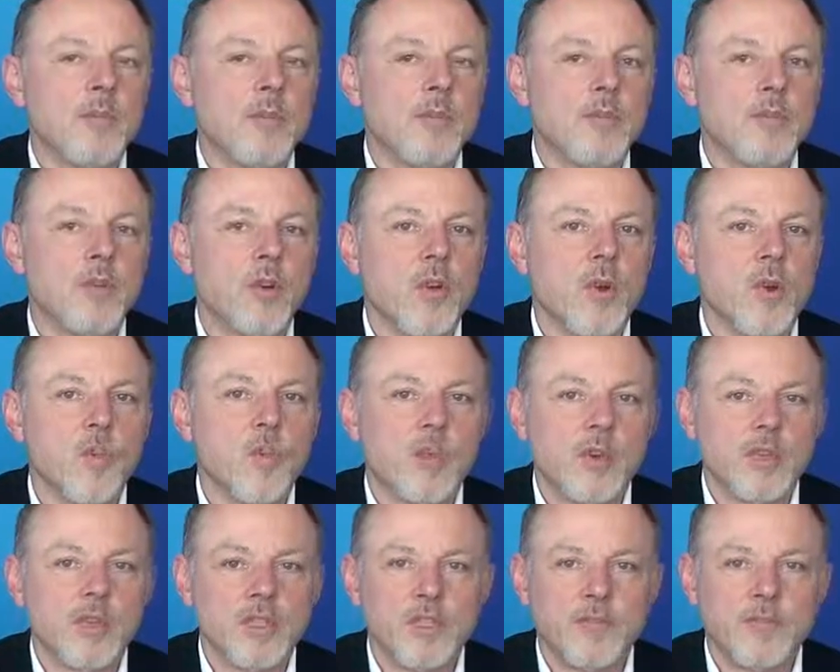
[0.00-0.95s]
of
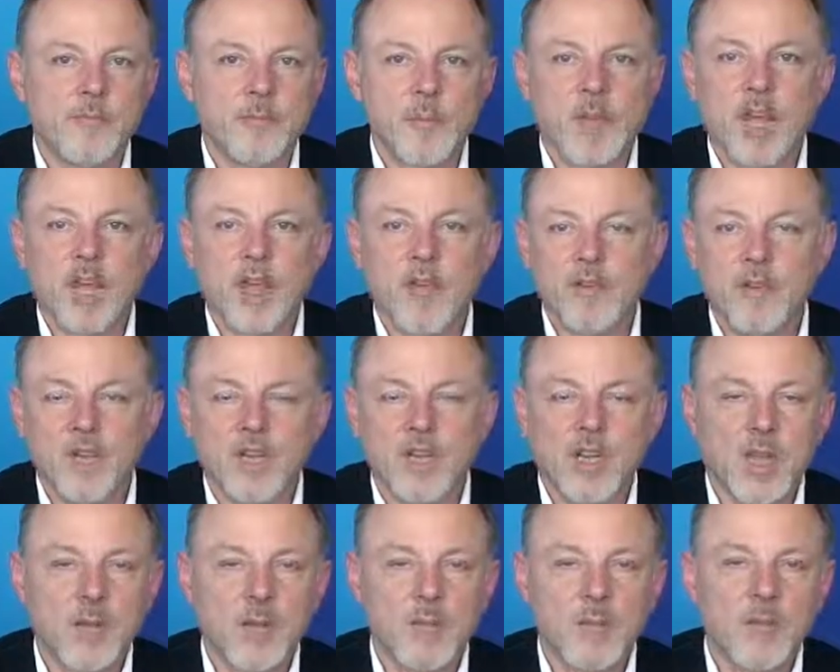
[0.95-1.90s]
cooperative behavior
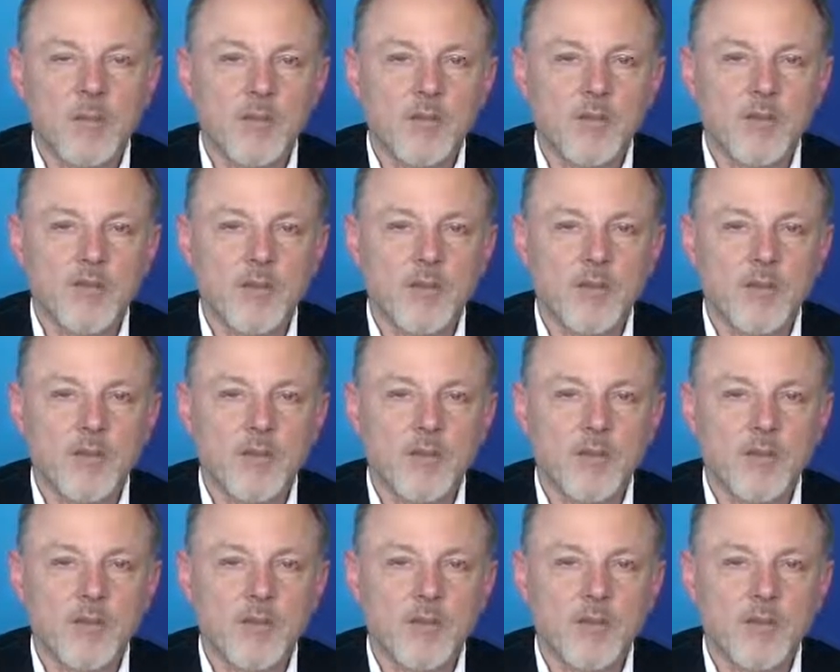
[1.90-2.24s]
can be